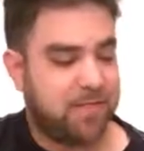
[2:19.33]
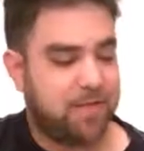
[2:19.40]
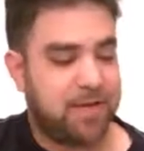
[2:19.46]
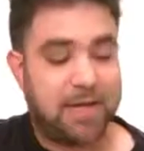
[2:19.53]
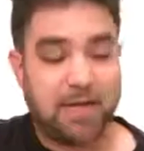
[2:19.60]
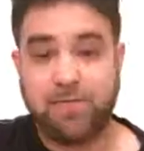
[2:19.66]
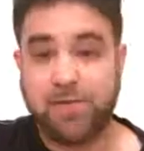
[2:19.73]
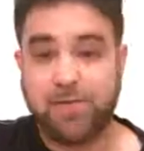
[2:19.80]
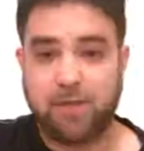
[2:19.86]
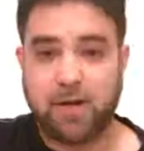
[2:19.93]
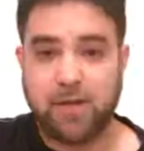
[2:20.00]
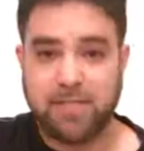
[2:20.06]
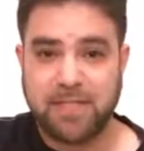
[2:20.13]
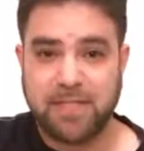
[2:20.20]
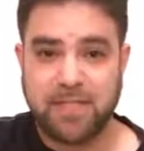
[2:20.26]
you have a
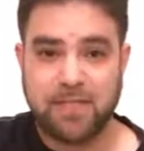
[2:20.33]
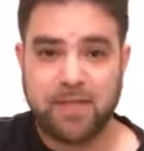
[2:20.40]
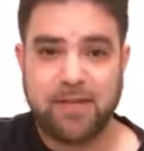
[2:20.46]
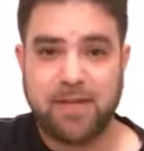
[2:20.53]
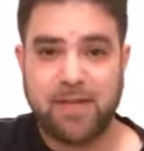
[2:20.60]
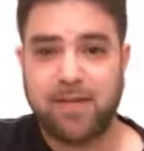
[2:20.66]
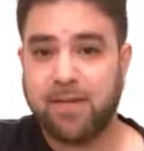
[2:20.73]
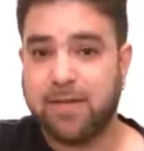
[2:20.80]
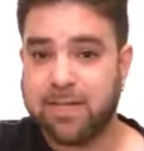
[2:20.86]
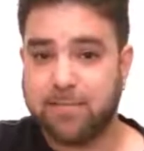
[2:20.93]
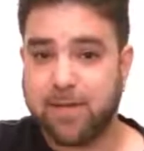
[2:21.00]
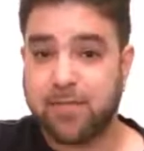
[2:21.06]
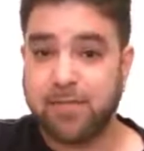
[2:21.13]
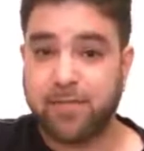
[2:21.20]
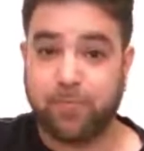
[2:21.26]
drop D tuning,
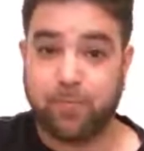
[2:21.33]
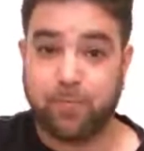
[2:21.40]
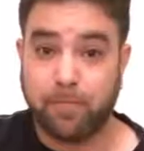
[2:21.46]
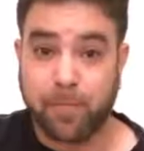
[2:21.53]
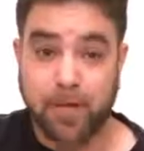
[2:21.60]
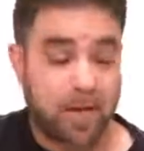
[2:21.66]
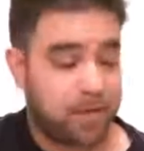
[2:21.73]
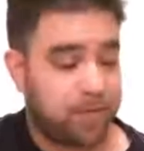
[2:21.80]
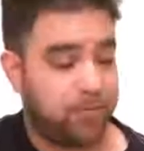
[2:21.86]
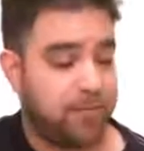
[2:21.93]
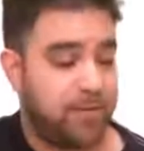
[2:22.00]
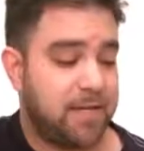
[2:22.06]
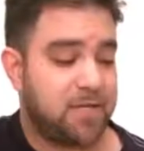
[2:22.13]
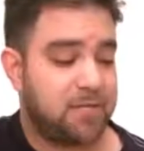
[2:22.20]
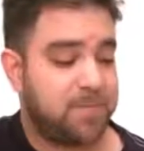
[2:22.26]
especially for Bach
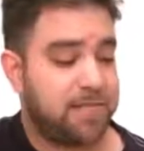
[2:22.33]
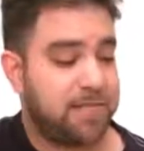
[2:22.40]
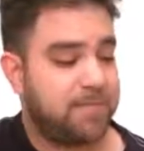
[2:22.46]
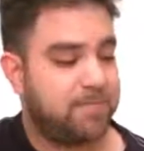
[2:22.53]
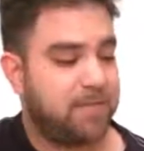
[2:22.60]
arrangements,